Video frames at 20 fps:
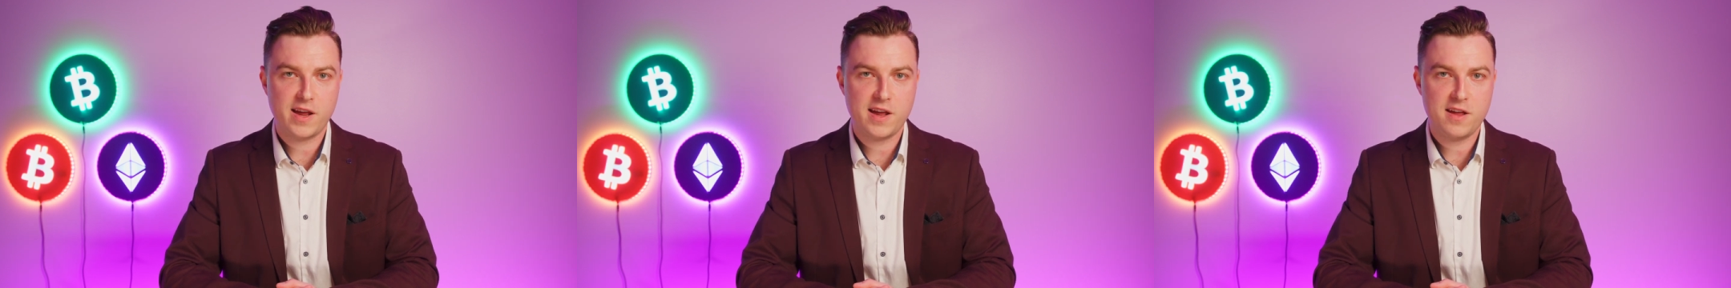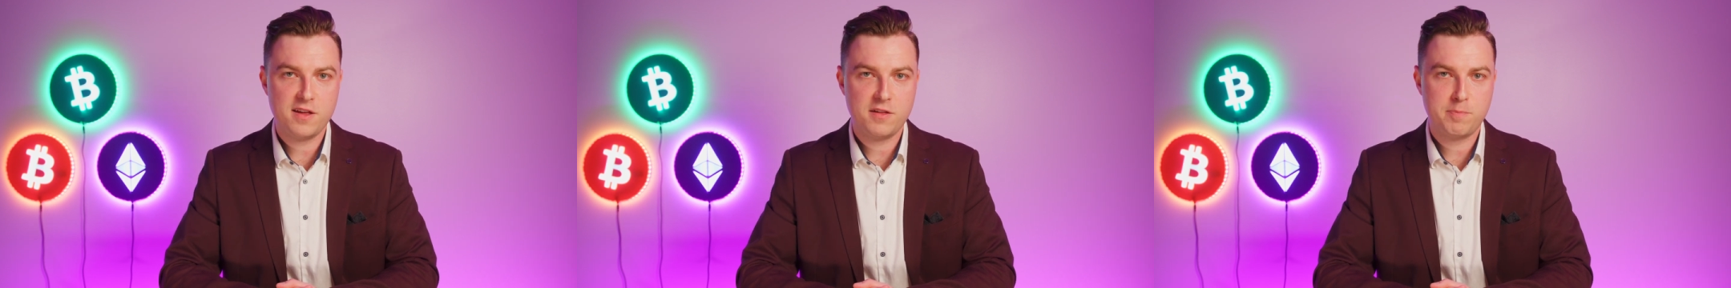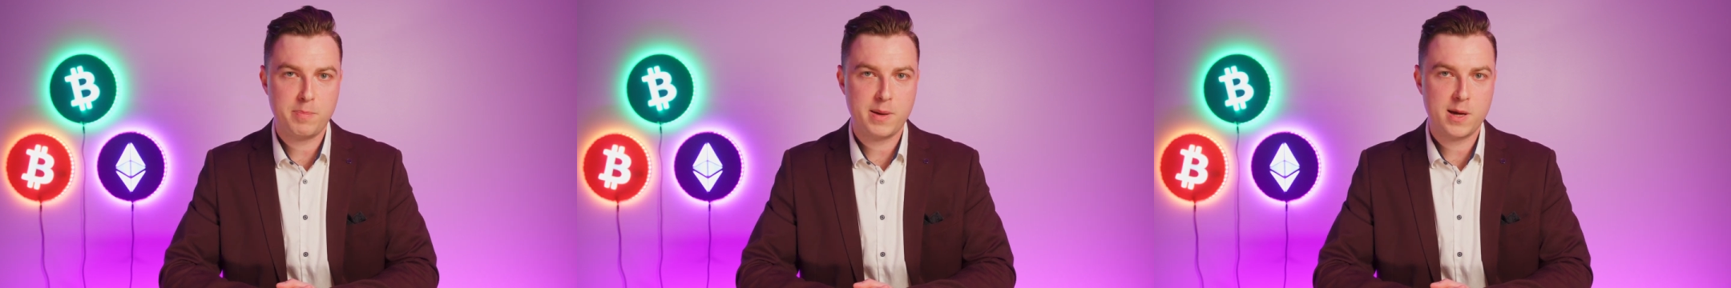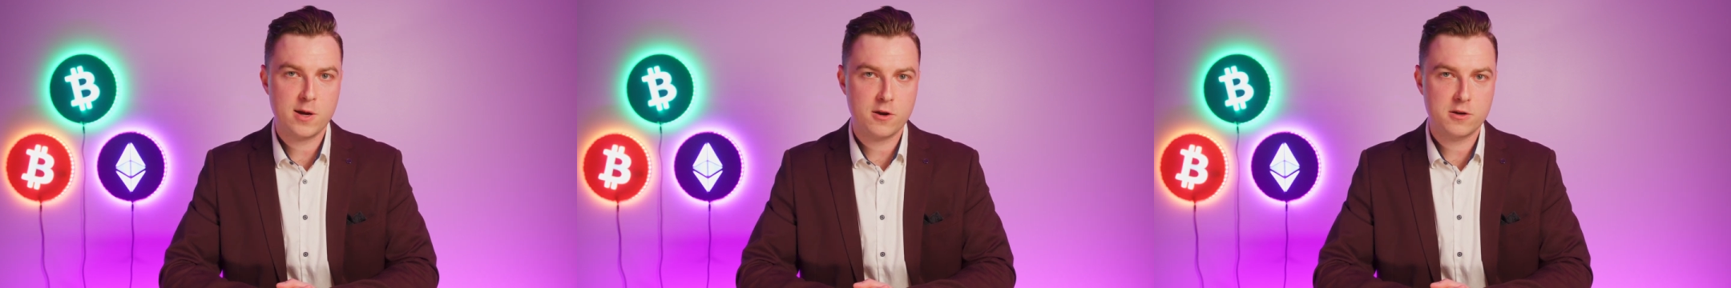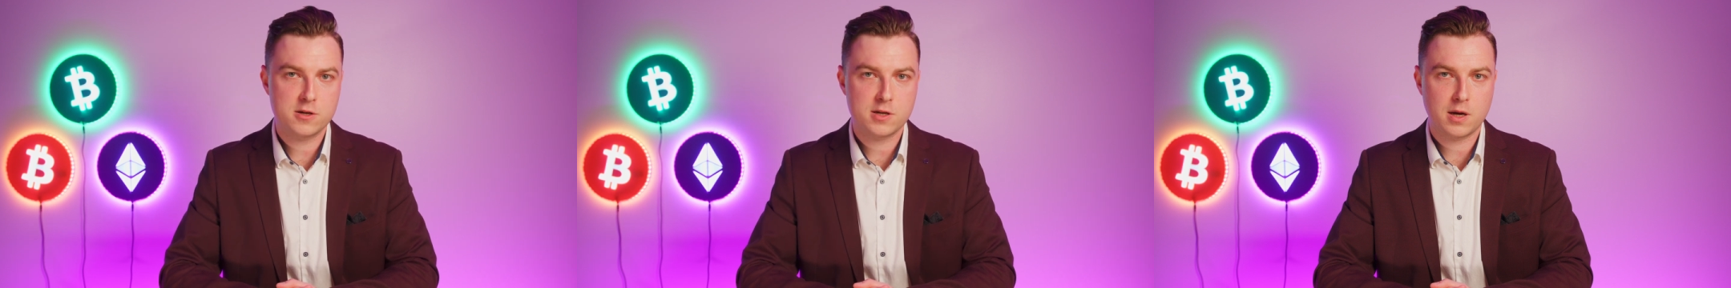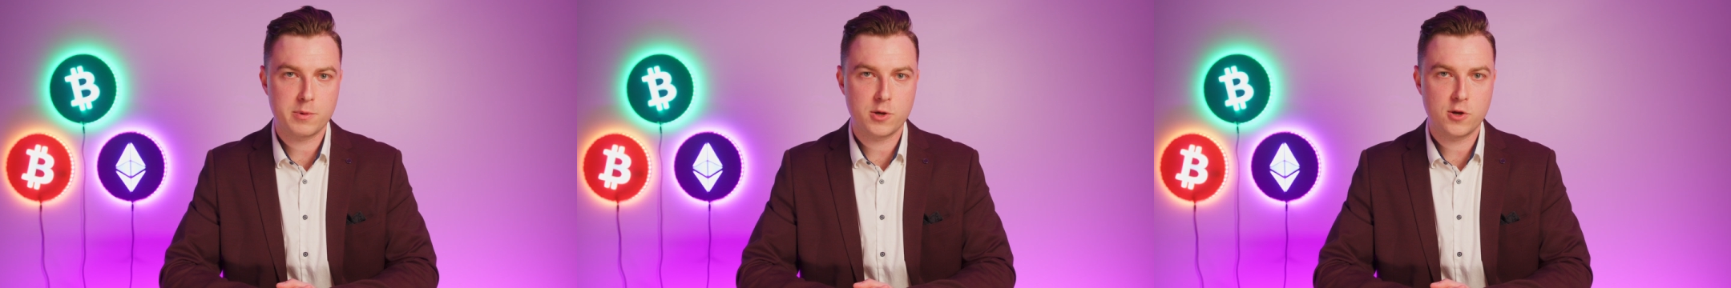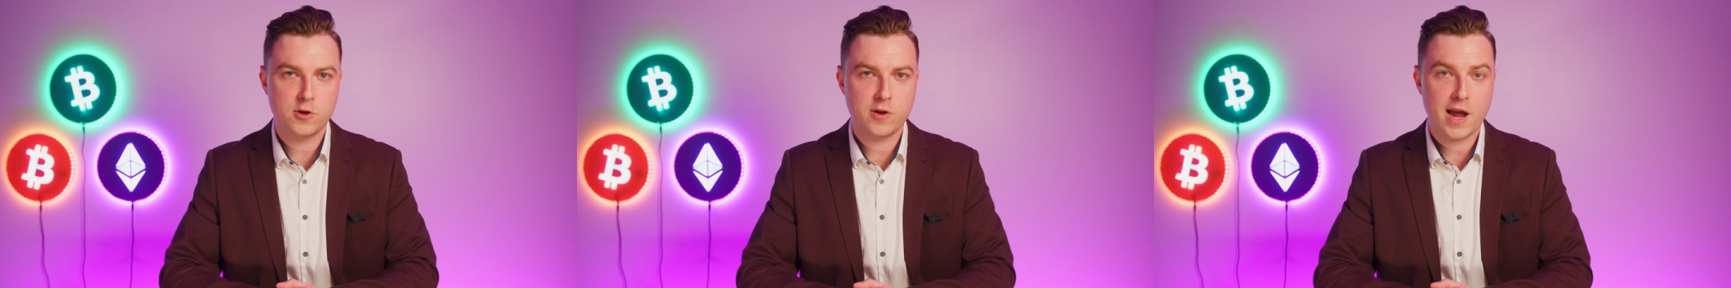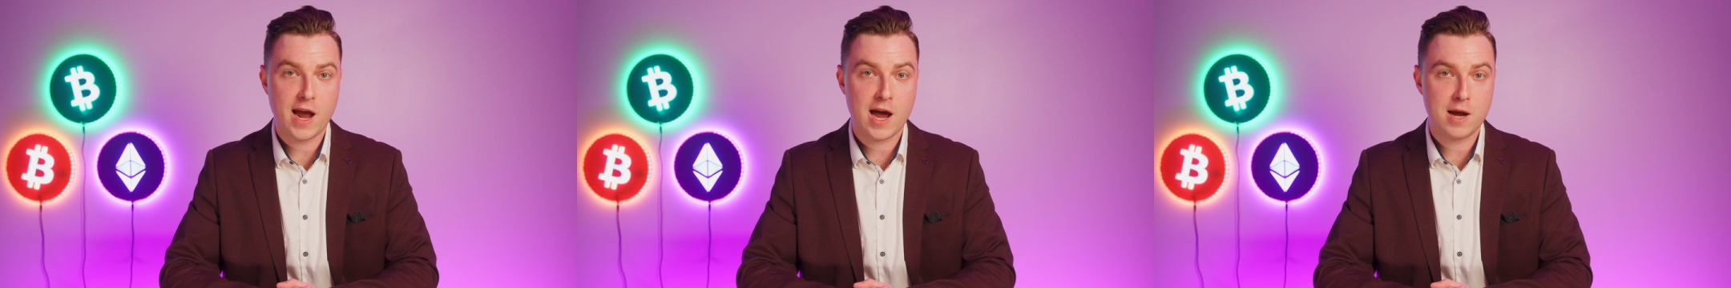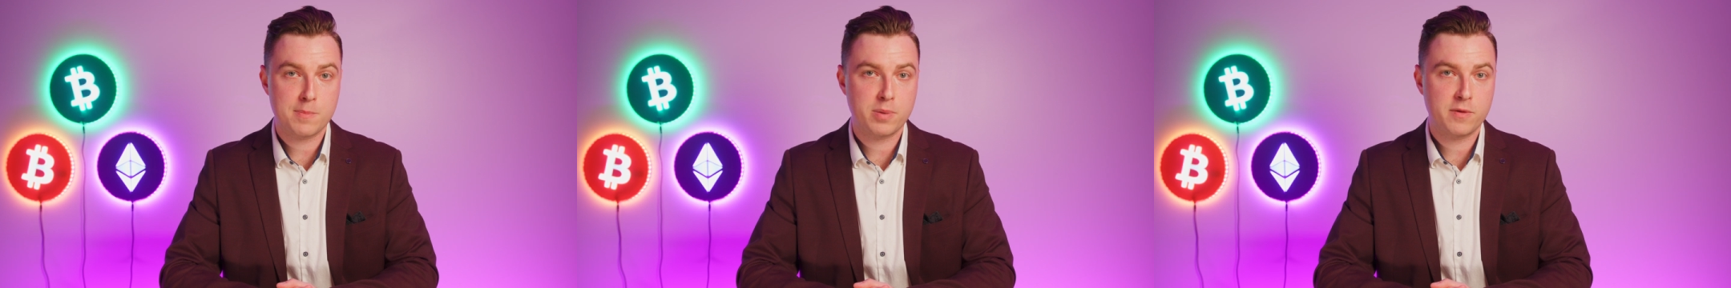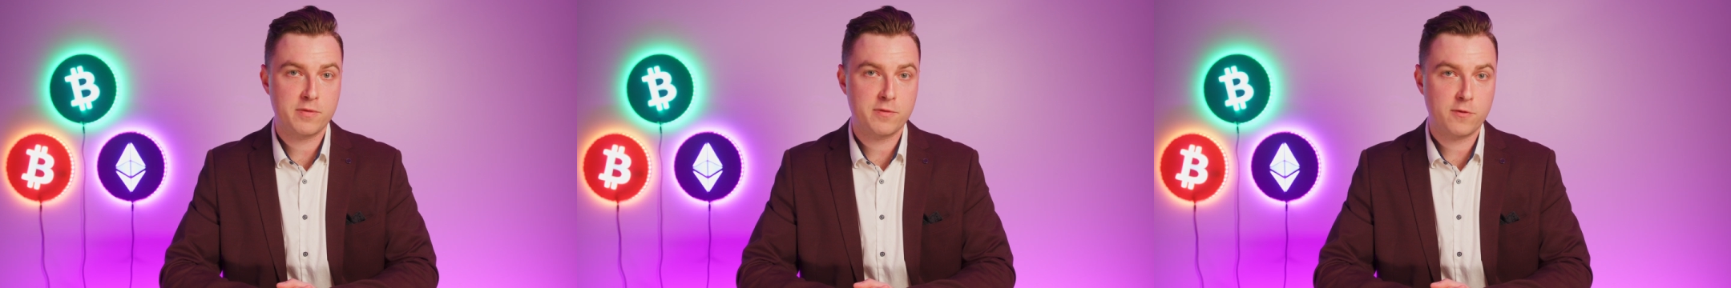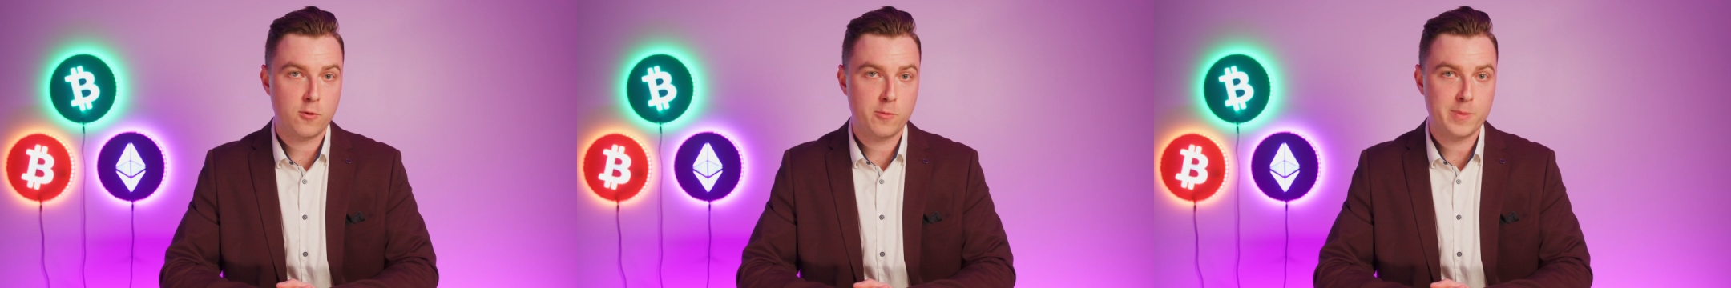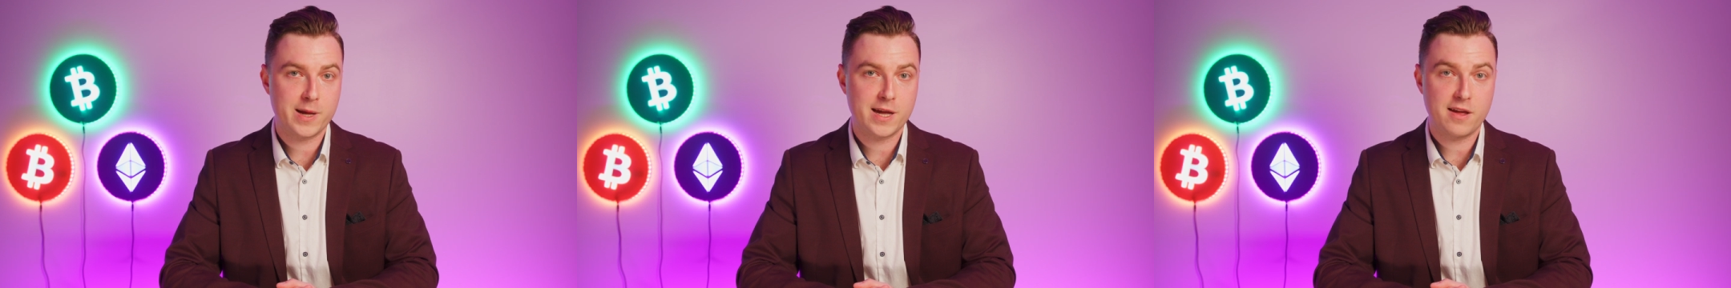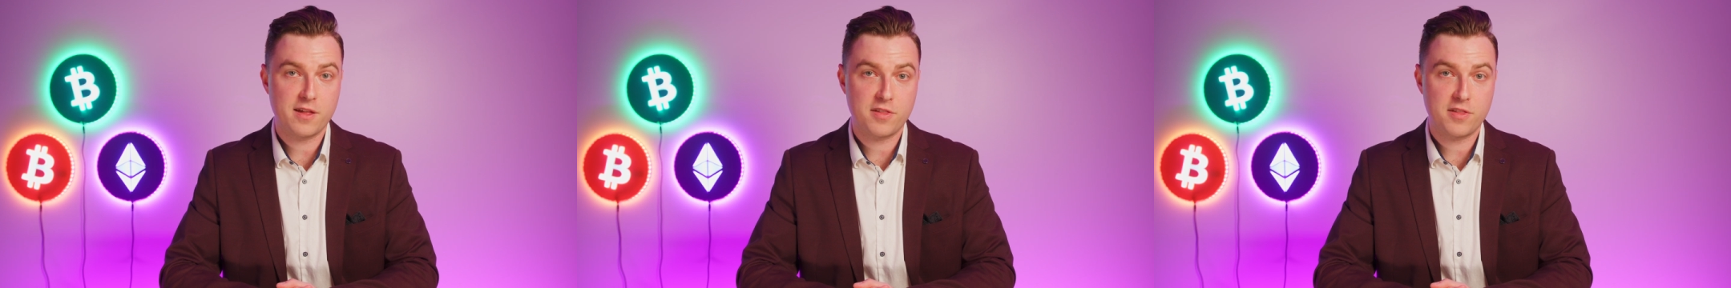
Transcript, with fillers: ETH POW outperforming